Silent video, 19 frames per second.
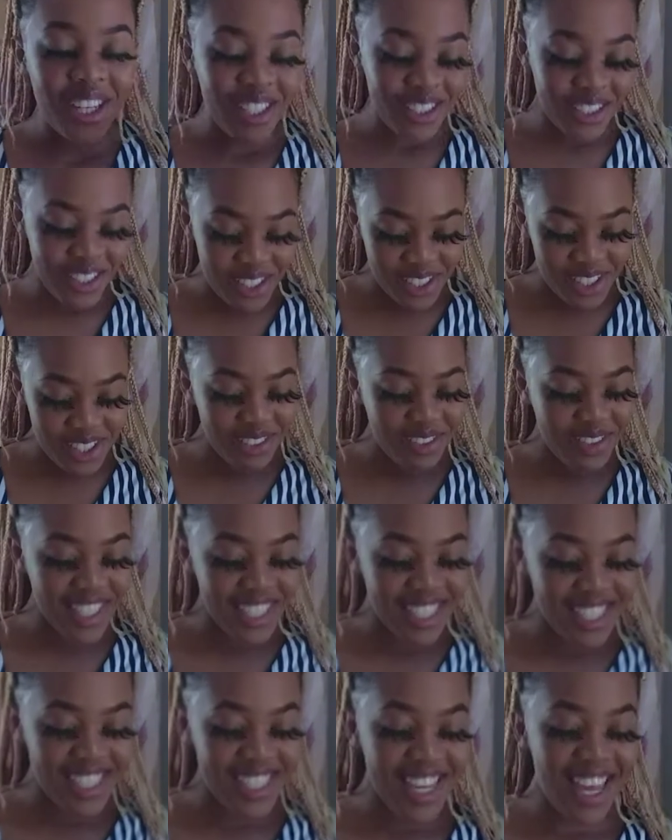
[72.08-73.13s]

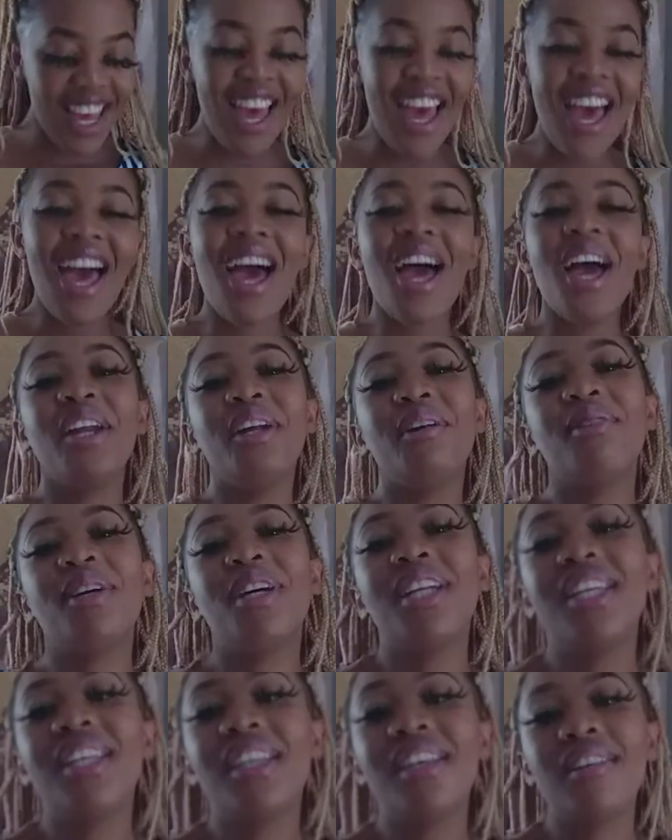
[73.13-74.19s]
YouTubers, and I'm
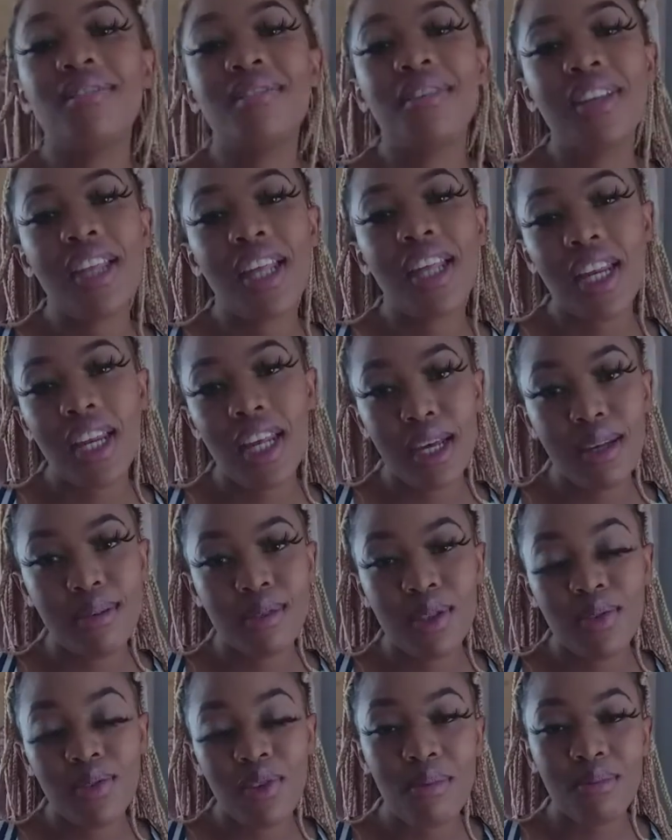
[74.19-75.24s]
gonna give you their
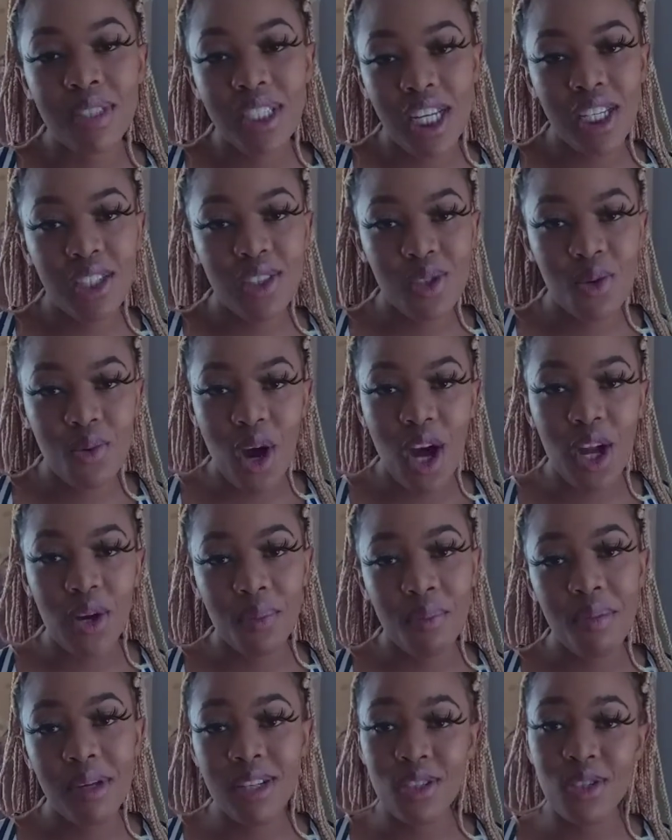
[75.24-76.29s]
names from 10 to 1
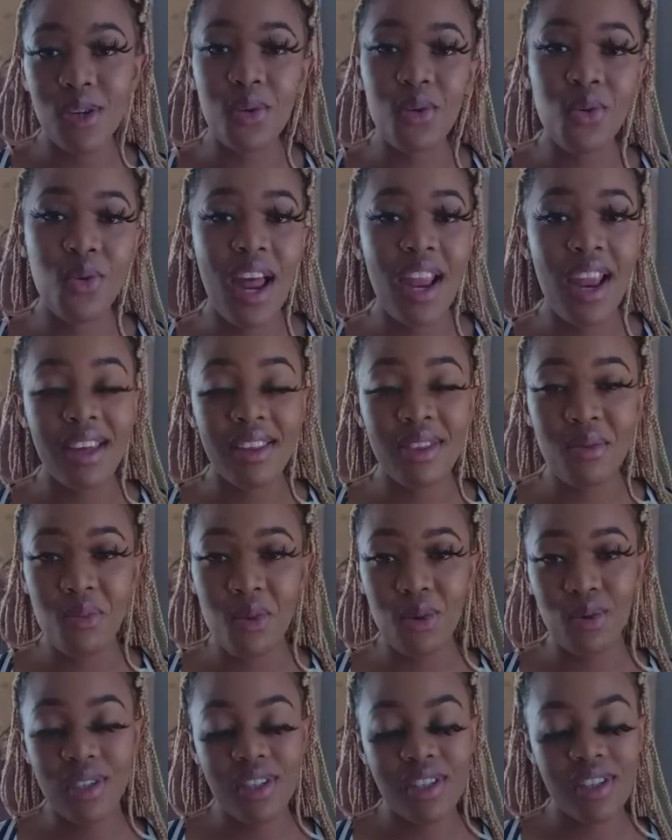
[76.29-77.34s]
based on who I like the
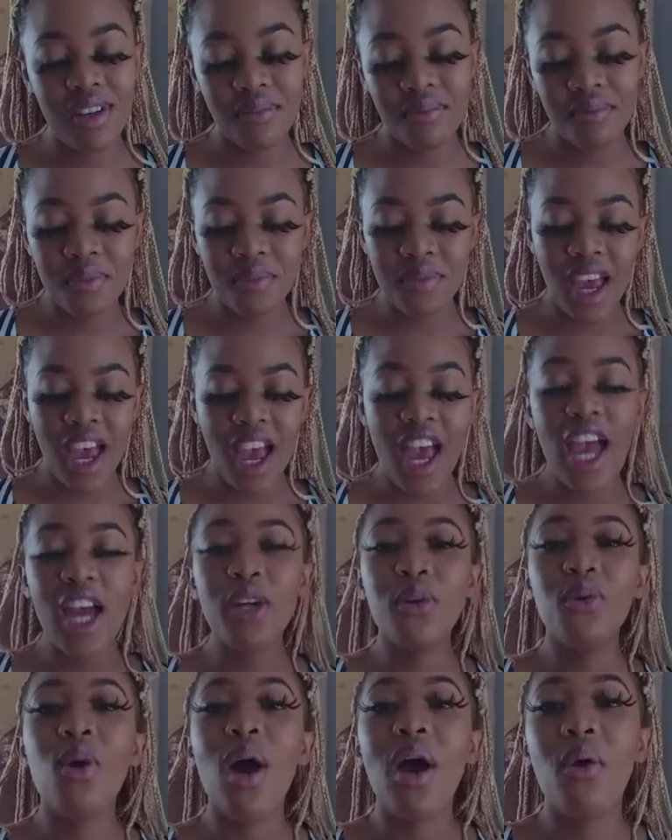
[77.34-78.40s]
most and
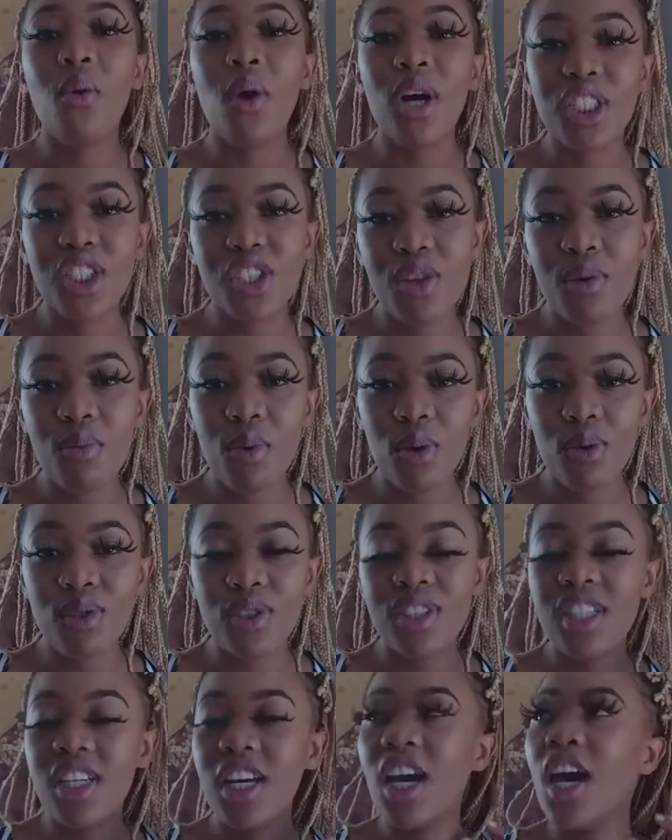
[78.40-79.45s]
who I watch the
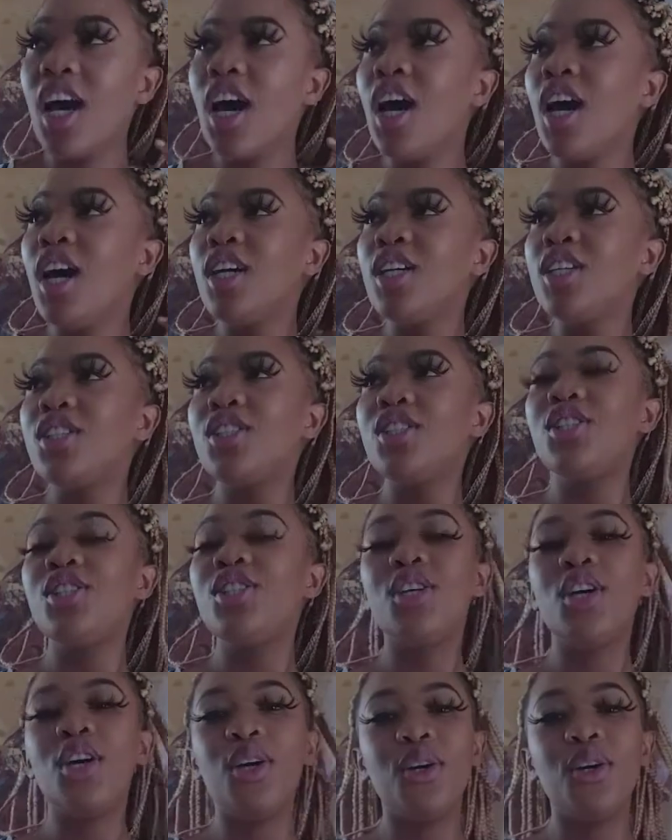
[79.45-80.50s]
most.
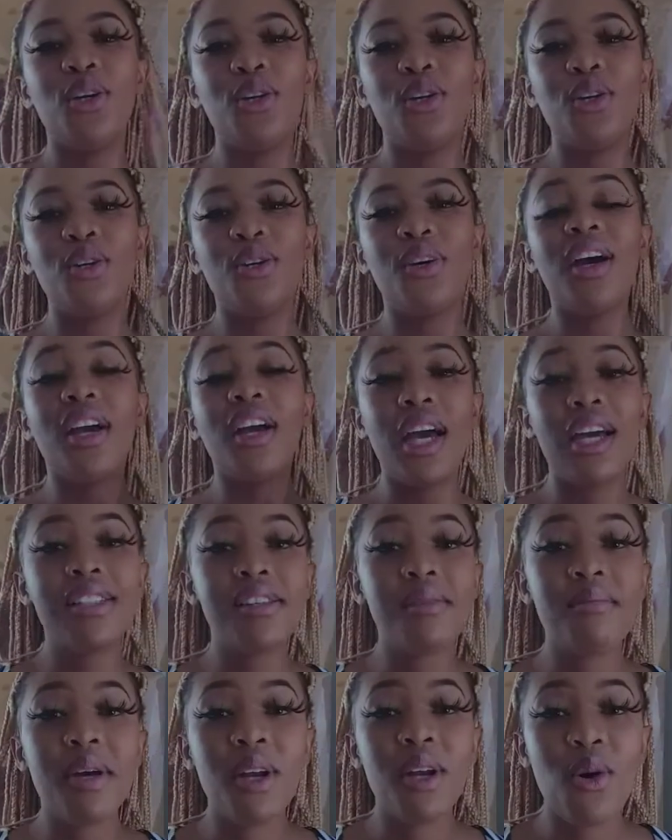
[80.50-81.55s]
So guys,
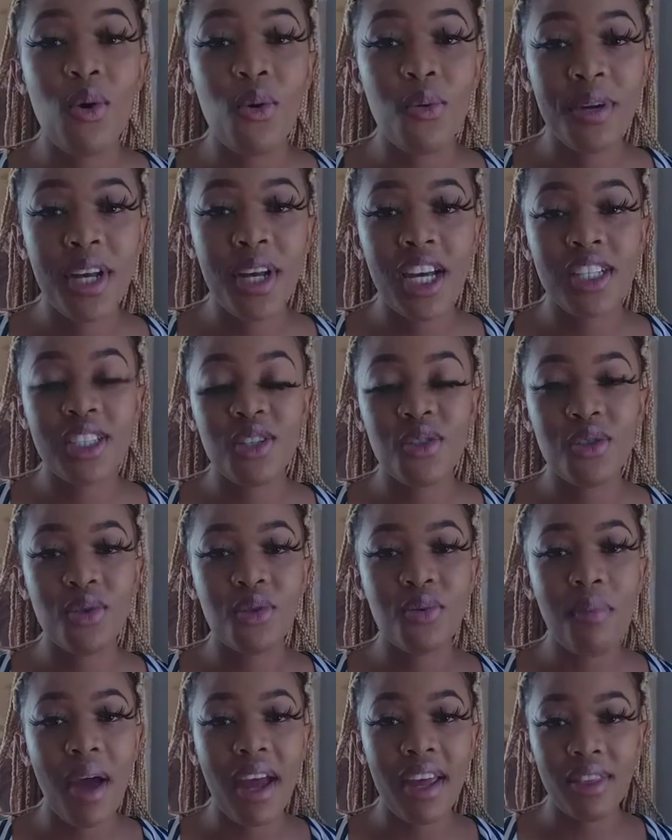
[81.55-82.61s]
I'm at home now, so
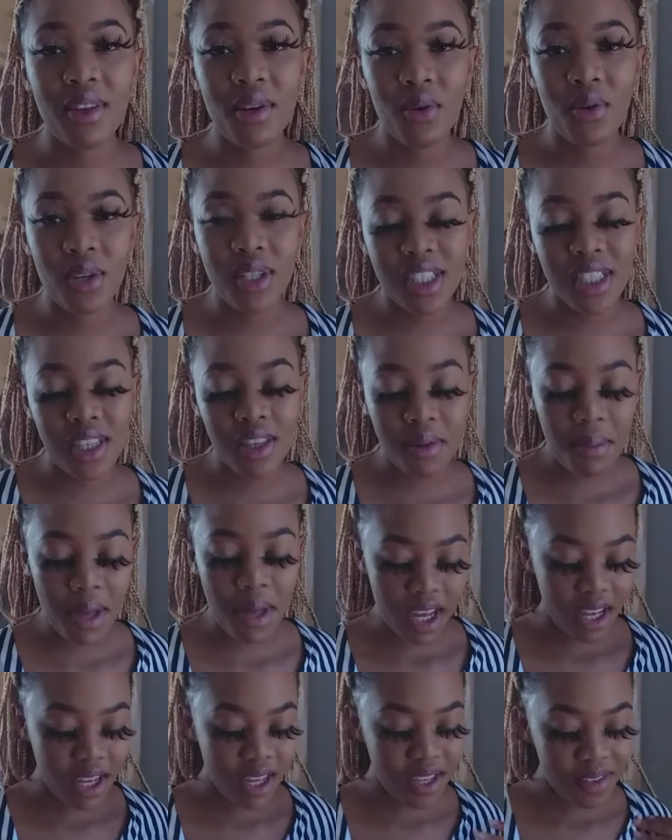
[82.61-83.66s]
don't mind the noise in the
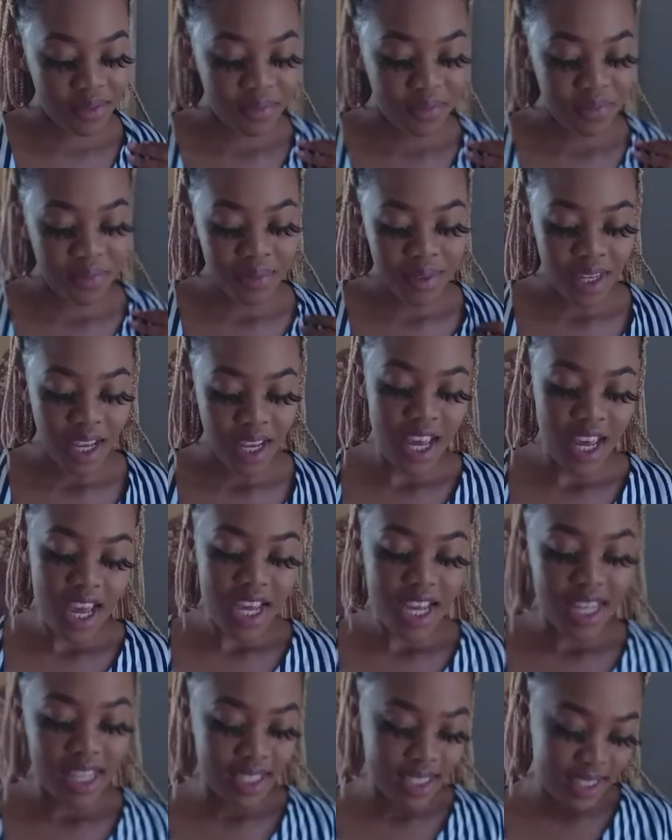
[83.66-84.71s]
back,
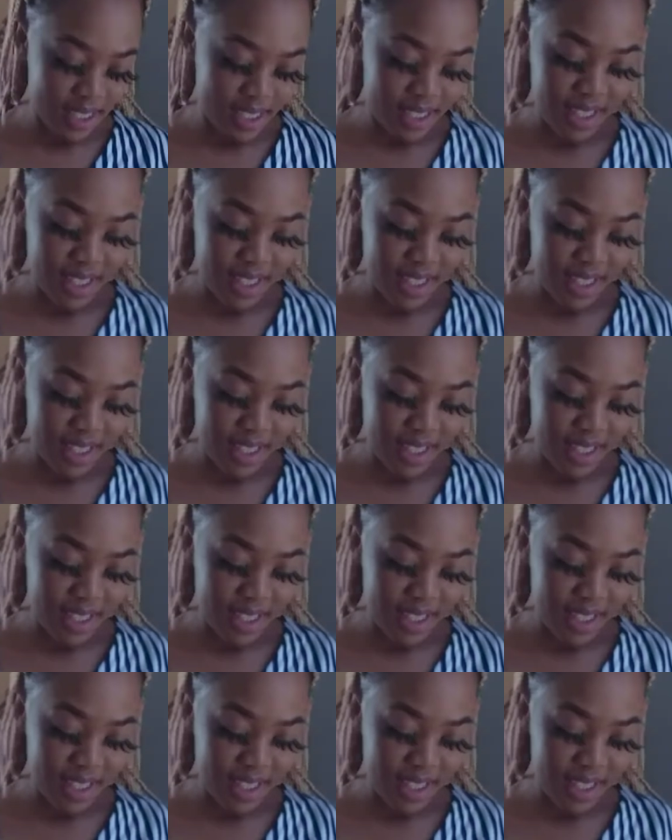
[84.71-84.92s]
because